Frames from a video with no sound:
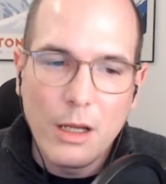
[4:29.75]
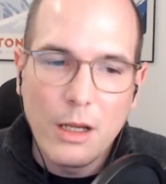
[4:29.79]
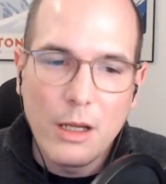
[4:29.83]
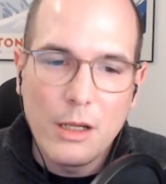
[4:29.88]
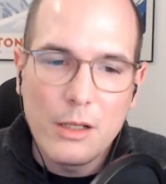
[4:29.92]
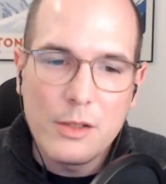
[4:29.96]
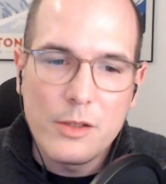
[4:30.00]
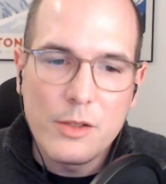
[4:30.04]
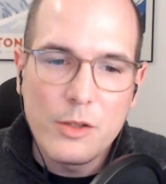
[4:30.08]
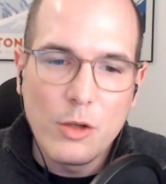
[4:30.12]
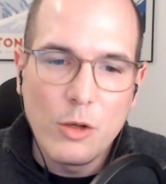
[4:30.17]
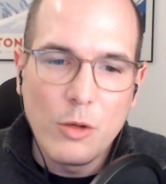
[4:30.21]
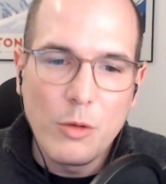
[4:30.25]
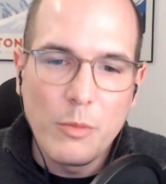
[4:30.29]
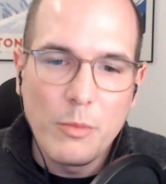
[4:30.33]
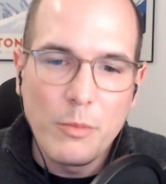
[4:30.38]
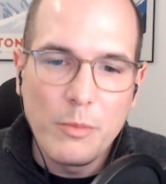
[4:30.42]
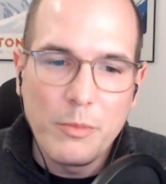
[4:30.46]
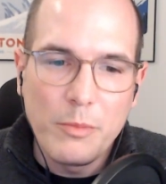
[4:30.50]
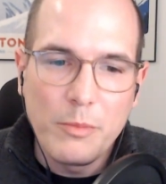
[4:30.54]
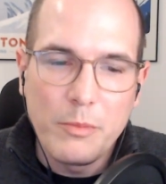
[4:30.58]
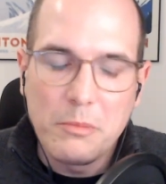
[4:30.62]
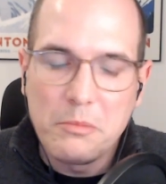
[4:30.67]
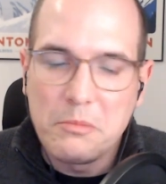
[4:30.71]
So
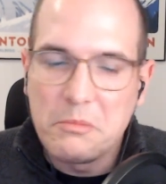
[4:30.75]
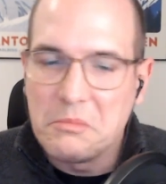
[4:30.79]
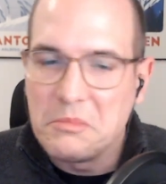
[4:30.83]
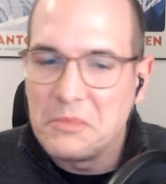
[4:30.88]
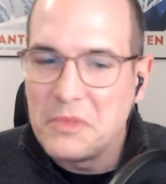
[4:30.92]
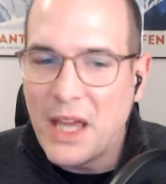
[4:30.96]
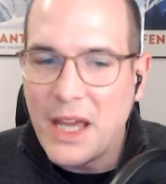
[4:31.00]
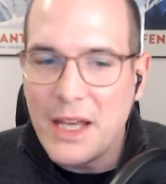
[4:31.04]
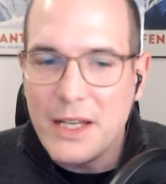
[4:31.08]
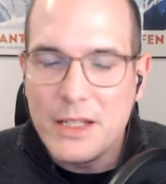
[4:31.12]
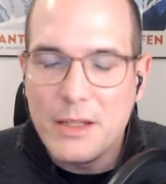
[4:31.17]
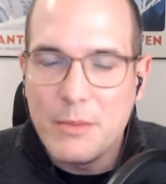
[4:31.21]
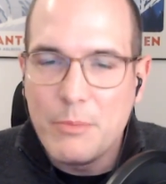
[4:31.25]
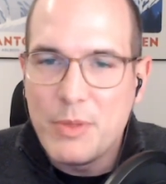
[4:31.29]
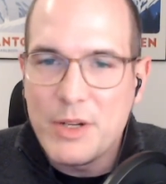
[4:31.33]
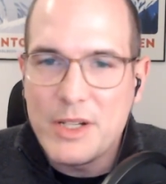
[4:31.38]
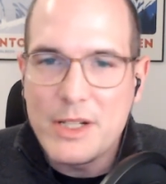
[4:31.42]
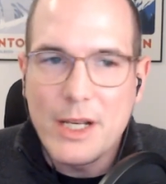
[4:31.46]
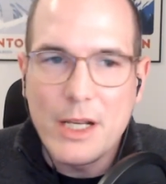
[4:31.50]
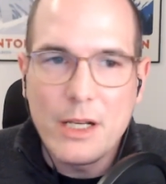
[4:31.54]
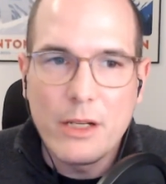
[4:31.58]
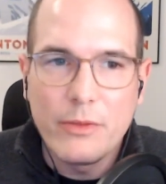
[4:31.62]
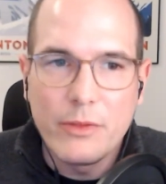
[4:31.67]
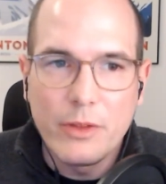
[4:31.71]

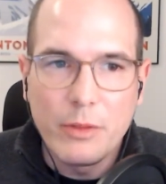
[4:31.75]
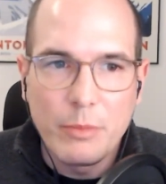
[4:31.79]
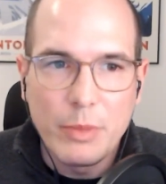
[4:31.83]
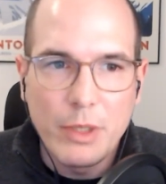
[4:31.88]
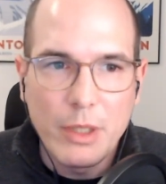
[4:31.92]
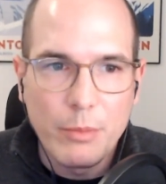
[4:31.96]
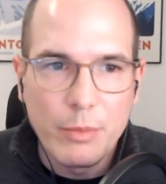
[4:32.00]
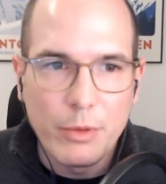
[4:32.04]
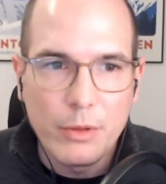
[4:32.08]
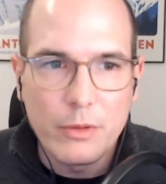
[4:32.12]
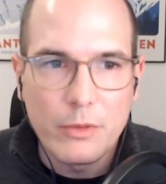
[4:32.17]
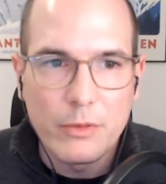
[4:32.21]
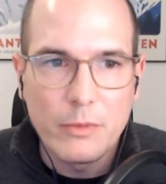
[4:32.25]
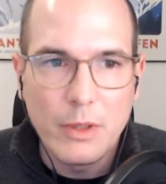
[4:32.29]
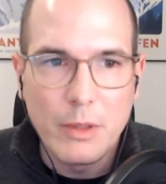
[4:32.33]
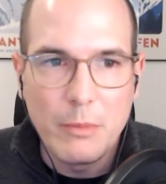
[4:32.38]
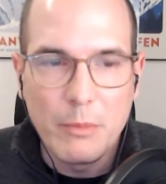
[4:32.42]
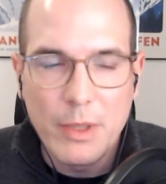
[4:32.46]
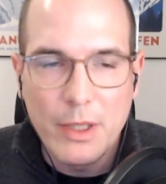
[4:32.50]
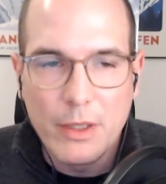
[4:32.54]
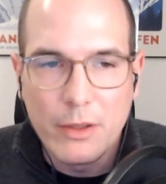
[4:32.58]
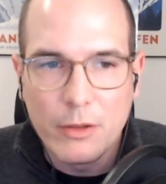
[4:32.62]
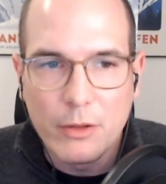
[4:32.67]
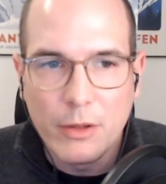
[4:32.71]
90% of the people in
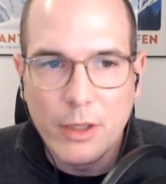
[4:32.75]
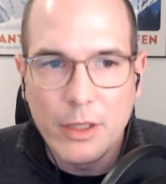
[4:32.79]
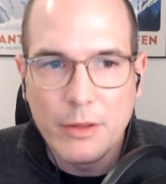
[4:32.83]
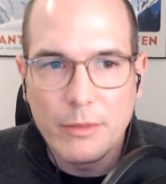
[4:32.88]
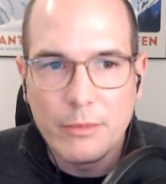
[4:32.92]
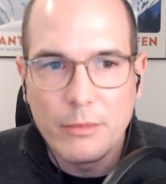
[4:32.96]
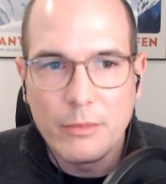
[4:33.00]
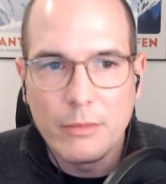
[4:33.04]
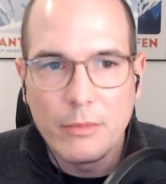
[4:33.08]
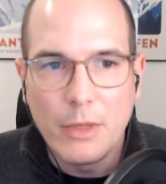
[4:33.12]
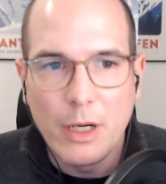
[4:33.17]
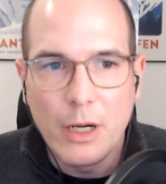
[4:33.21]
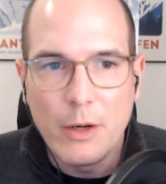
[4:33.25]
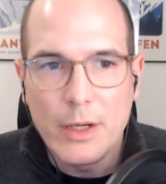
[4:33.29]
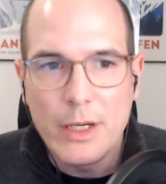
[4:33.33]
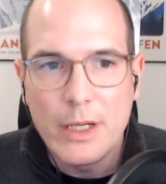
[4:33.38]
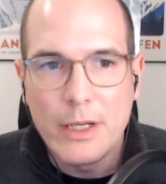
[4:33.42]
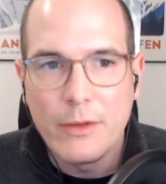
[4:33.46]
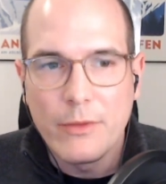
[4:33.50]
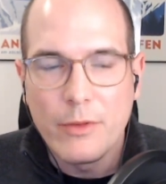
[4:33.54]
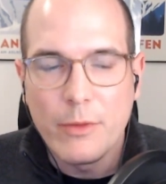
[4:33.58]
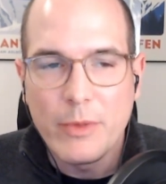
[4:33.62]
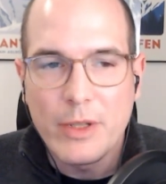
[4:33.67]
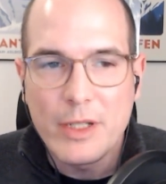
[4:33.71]
Bitcoin are either
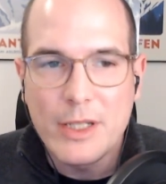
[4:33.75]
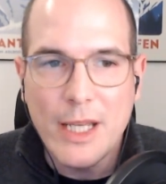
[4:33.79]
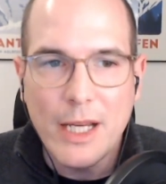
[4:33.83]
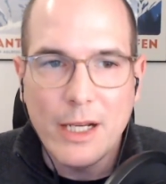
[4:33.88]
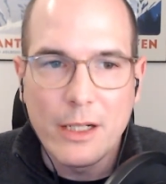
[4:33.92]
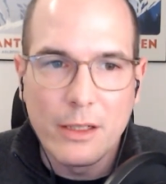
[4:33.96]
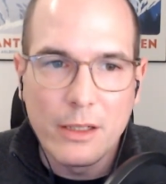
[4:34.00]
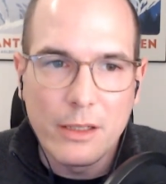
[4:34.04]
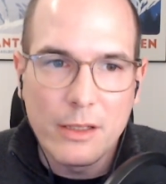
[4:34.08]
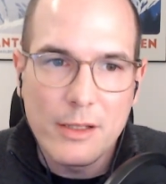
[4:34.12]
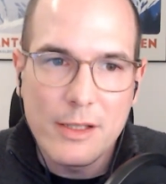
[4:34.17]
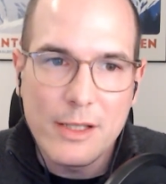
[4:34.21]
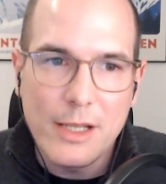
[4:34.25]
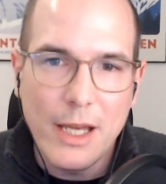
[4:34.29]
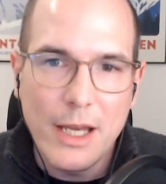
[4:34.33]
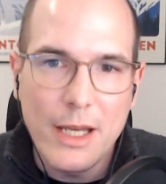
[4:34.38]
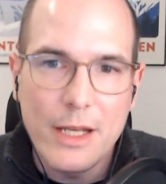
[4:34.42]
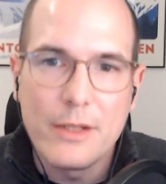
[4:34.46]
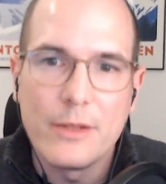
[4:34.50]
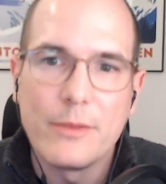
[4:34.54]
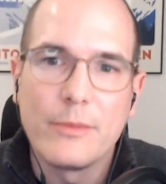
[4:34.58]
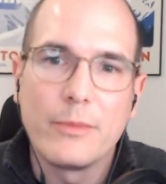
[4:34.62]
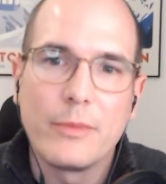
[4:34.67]
from the technical side